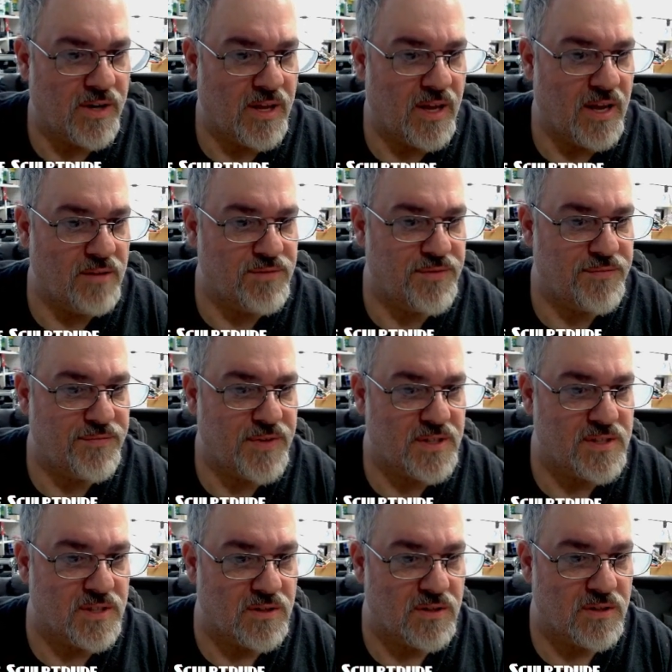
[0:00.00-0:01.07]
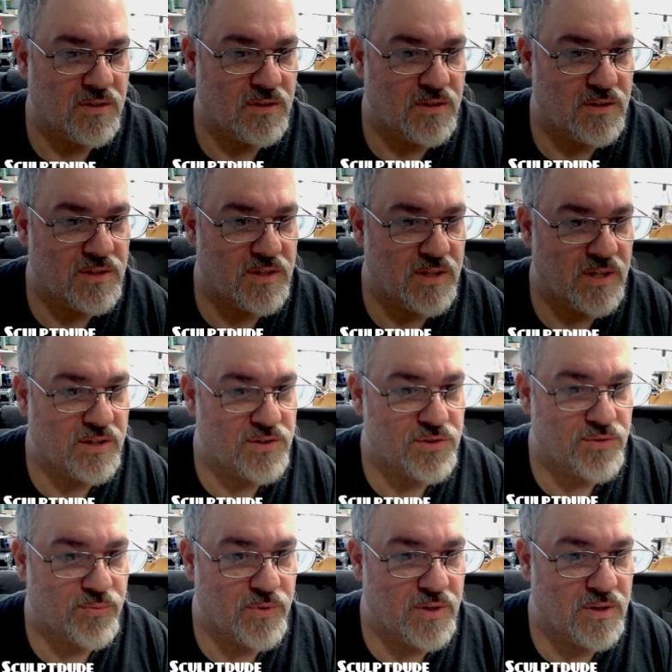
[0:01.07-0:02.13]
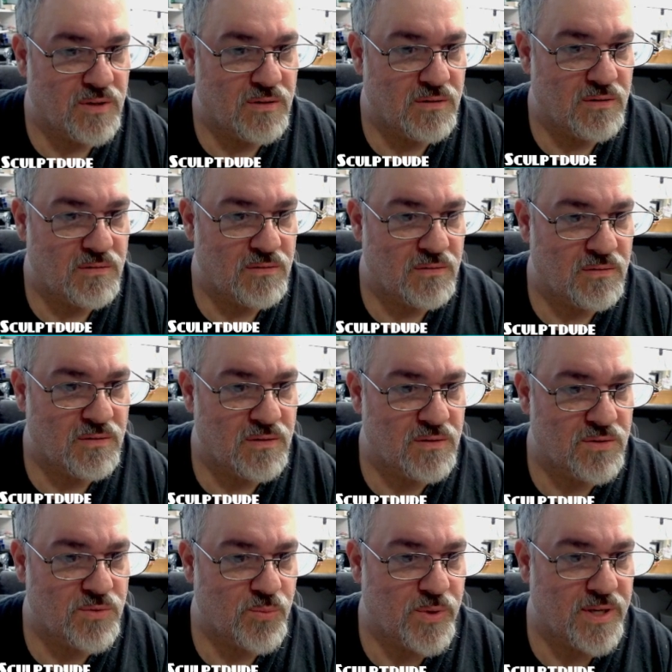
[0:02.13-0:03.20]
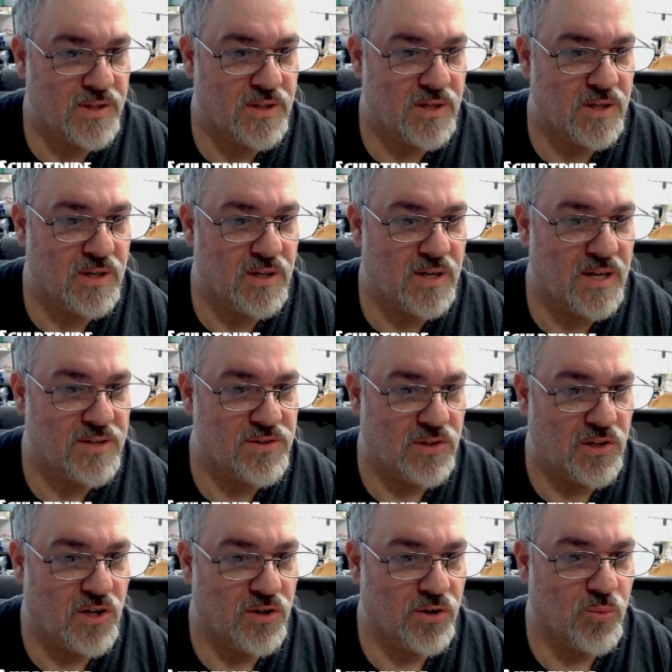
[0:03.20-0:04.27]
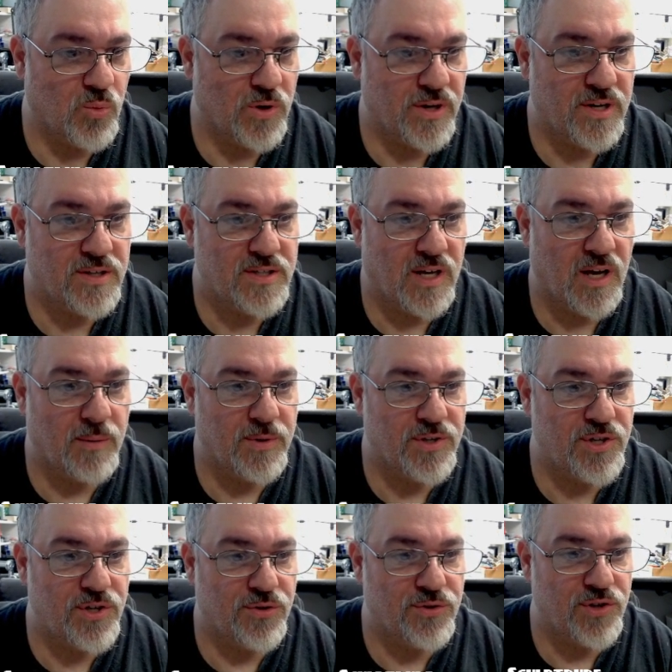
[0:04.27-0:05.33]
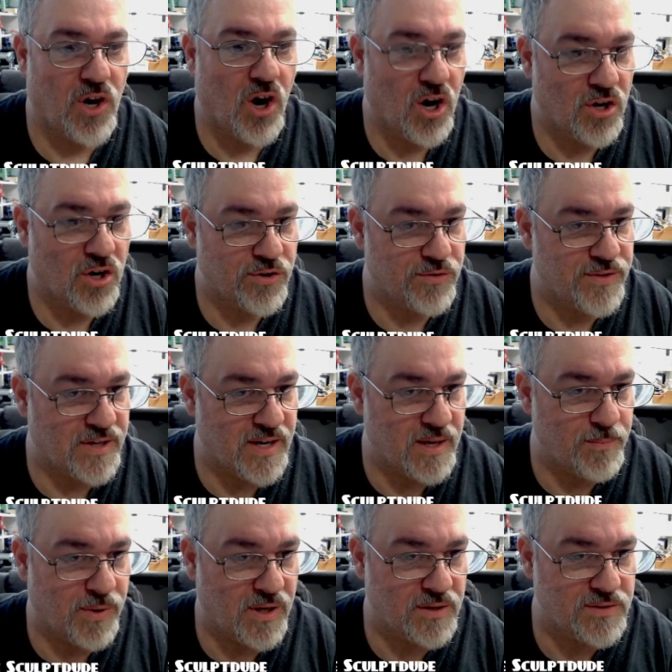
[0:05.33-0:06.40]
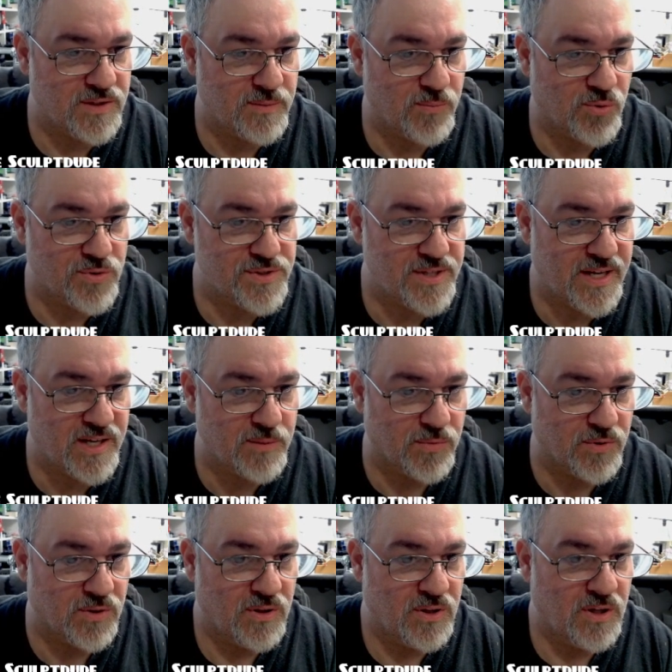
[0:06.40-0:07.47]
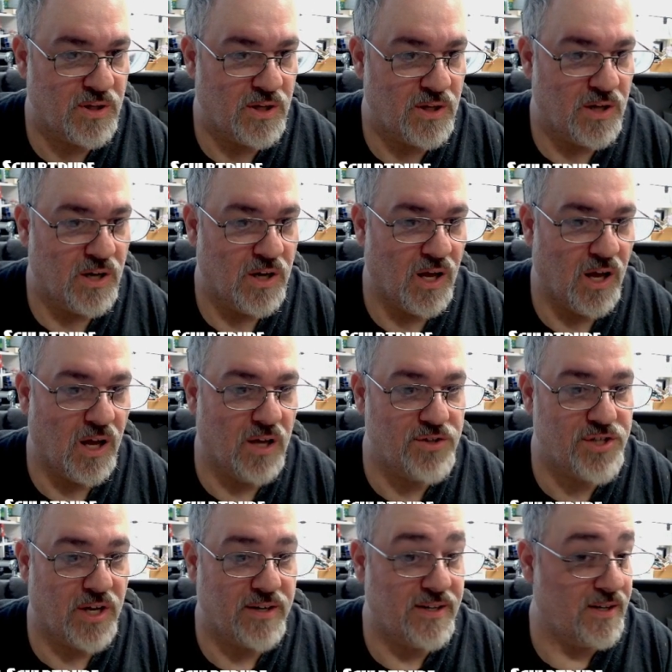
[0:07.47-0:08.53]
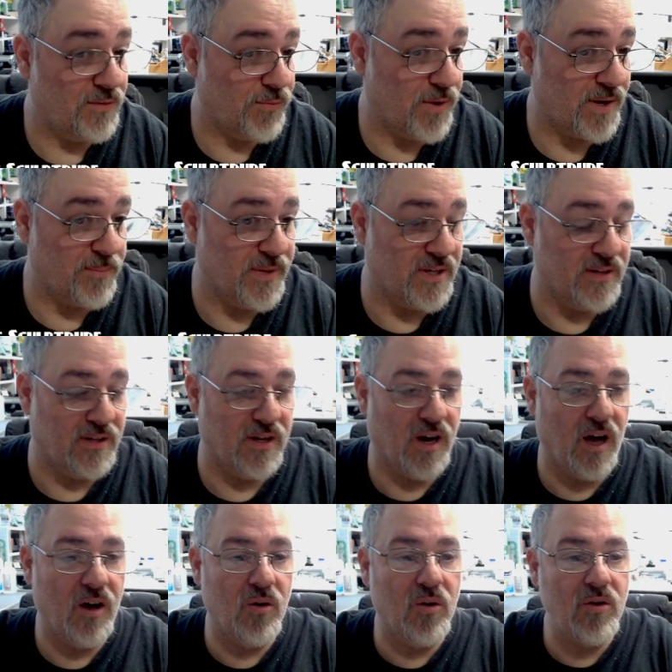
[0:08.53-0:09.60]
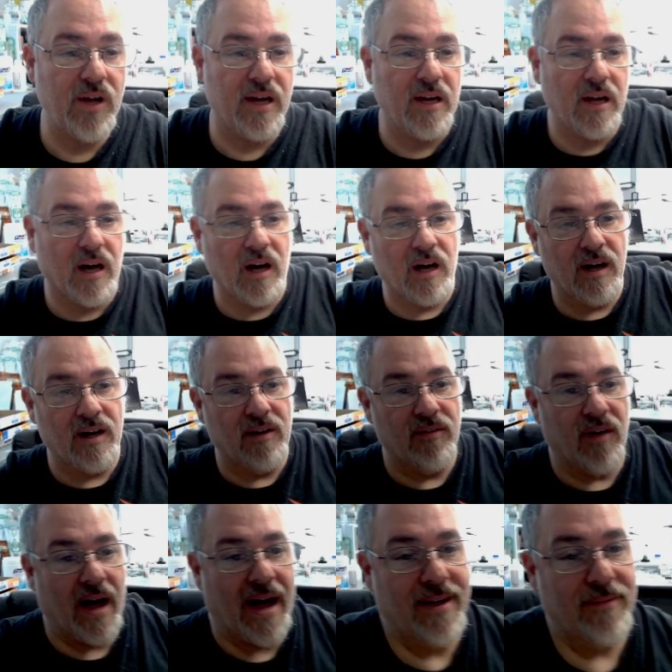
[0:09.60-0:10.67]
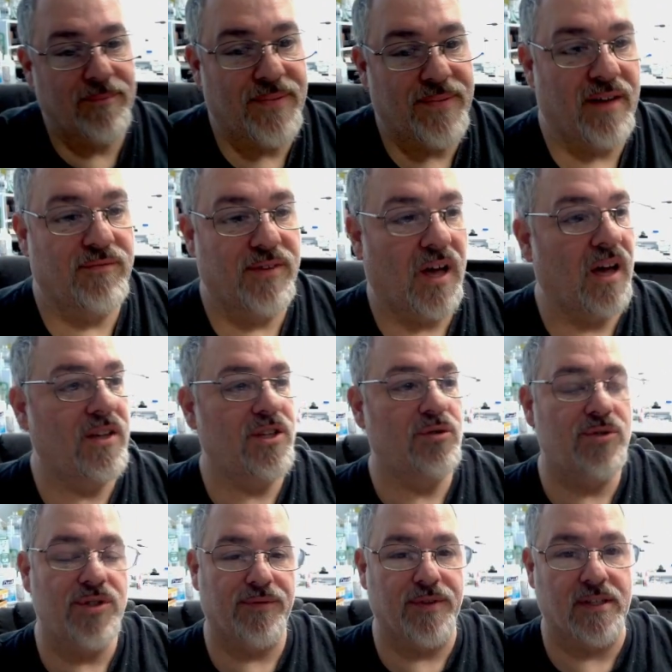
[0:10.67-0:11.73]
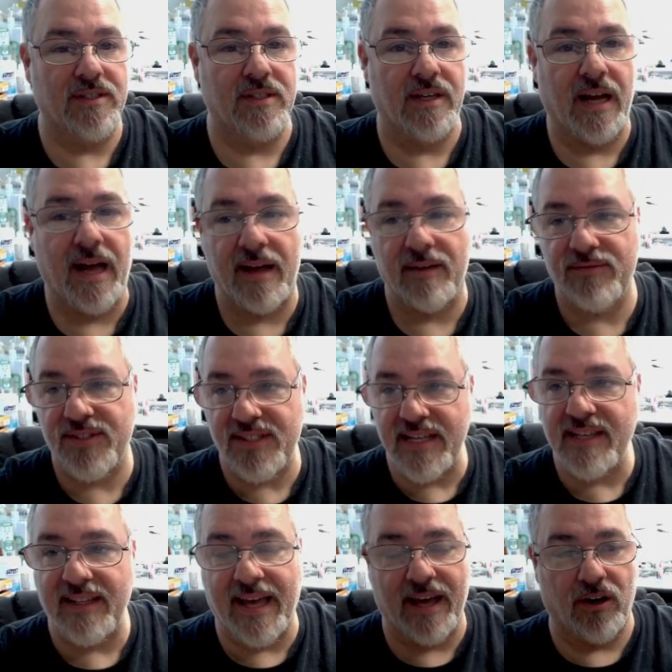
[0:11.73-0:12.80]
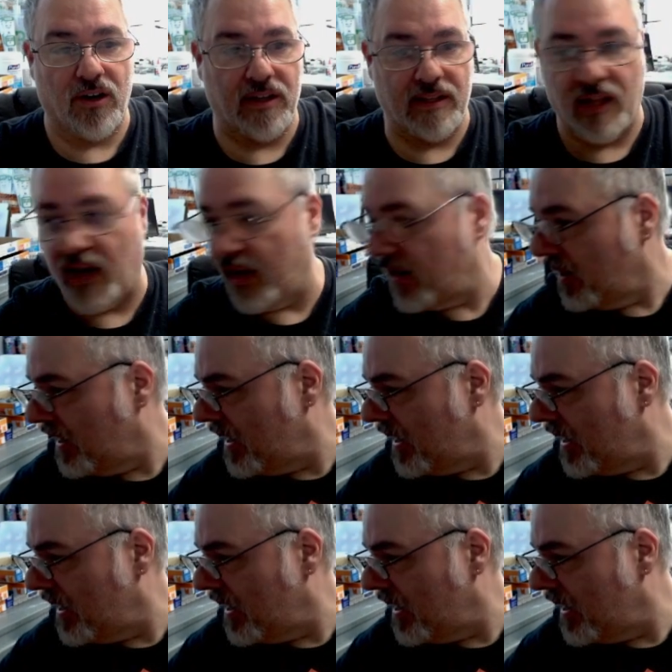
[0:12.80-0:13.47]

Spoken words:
Aves Fix-It. Let's see, I just read this week that it has a longer working time and cures harder than epoxy, more sandable. John Dennett recommended it. Oh, okay. I have not used Fix-It. I've seen that online.